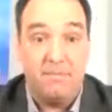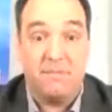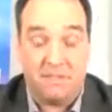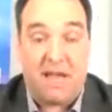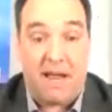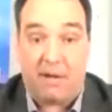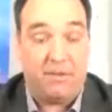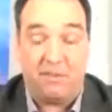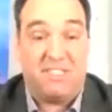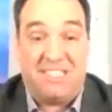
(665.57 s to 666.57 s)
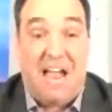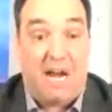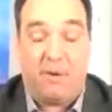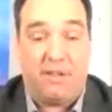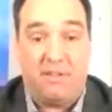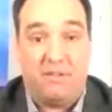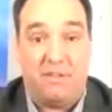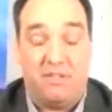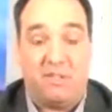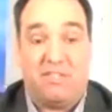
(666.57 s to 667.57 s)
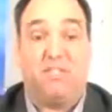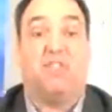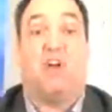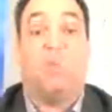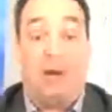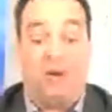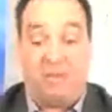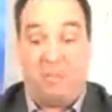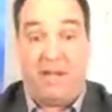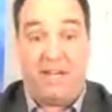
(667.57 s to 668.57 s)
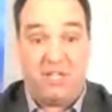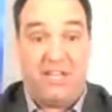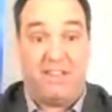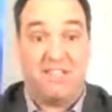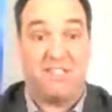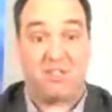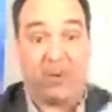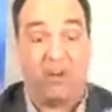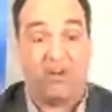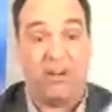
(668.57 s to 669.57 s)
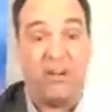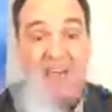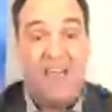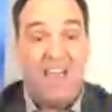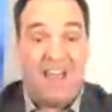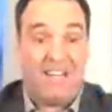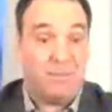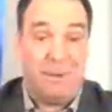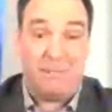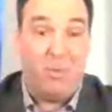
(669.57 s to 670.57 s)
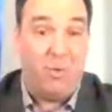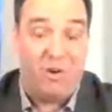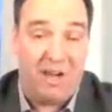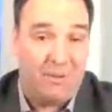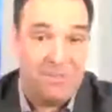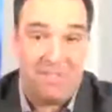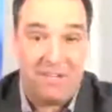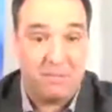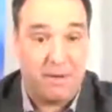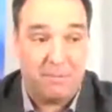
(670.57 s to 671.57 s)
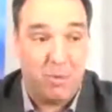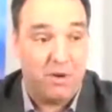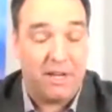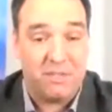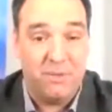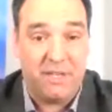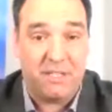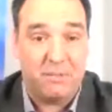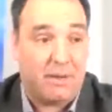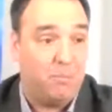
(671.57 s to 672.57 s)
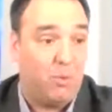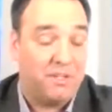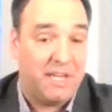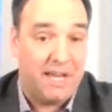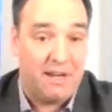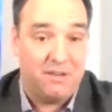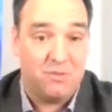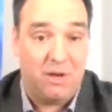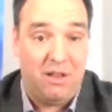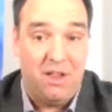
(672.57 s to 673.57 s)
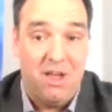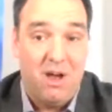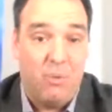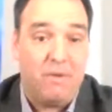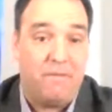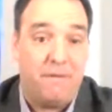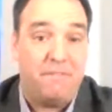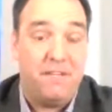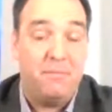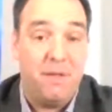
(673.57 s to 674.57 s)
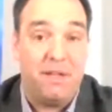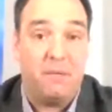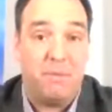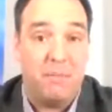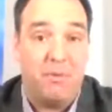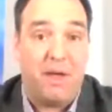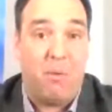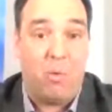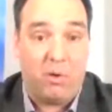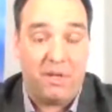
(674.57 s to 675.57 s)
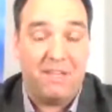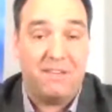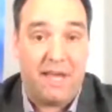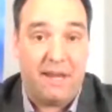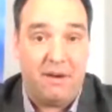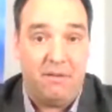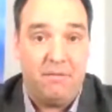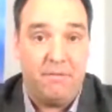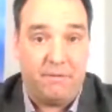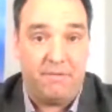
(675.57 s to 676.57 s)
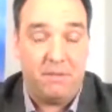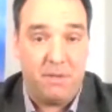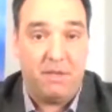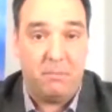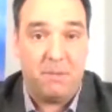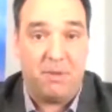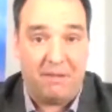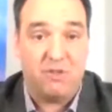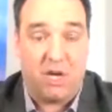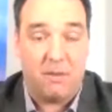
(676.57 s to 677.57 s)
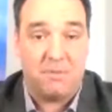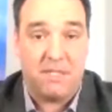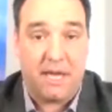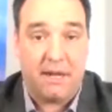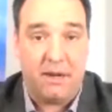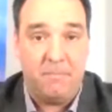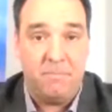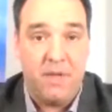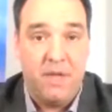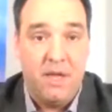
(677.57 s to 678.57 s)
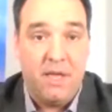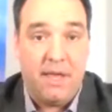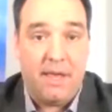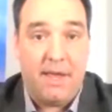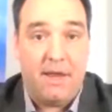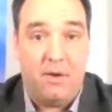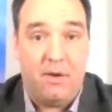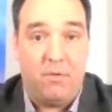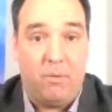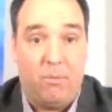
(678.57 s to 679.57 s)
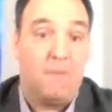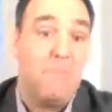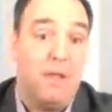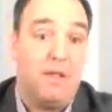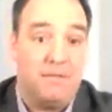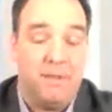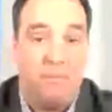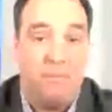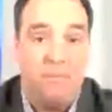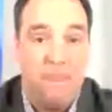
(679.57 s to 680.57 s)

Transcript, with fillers: staggering. They jump out of the page like this chart, right? And expect more. I would say expect more next week, expect more in Canada as well. We have 15 million people that work in Canada. 15 million people have jobs in Canada, and 1 million of them